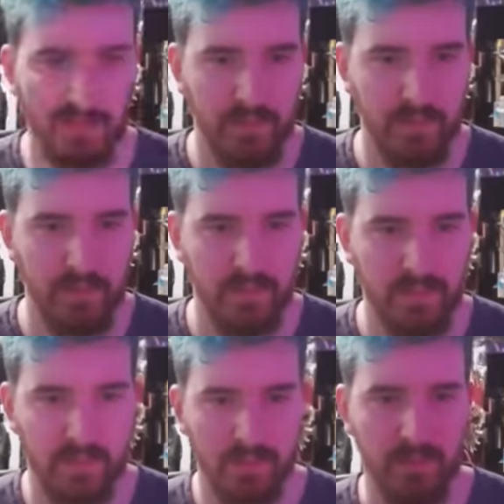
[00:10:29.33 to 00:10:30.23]
look awesome
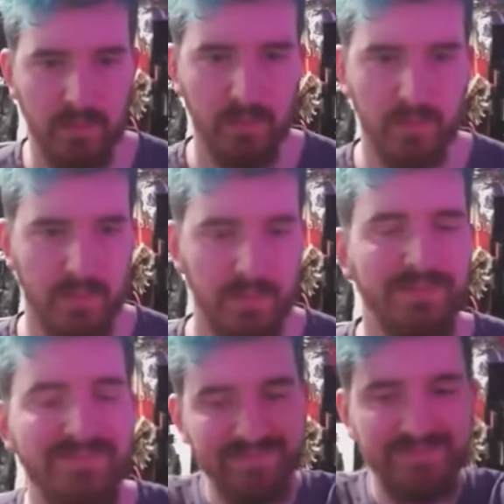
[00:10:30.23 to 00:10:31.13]
on this thing.
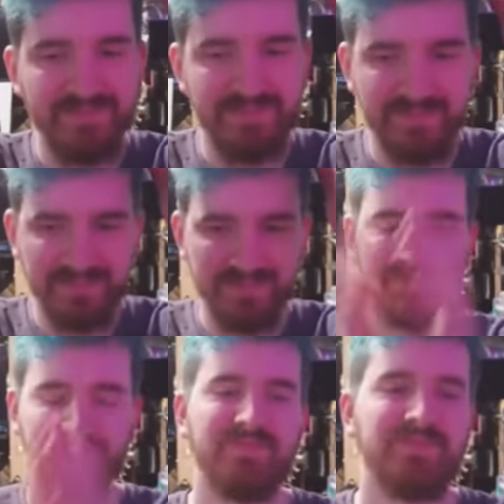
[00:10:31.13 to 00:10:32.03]
Heck, with the
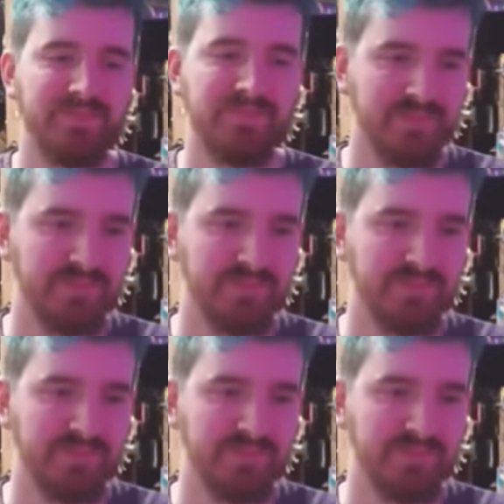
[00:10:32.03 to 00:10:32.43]
SDI input,